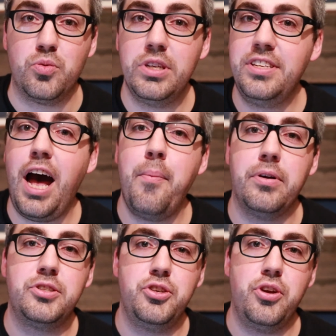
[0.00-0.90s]
What
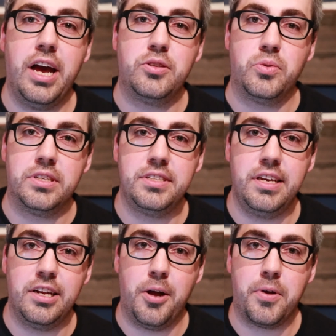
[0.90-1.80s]
topics do you guys want to
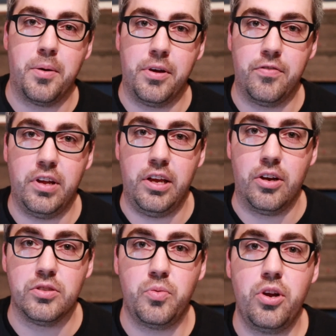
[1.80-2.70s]
see in upcoming videos?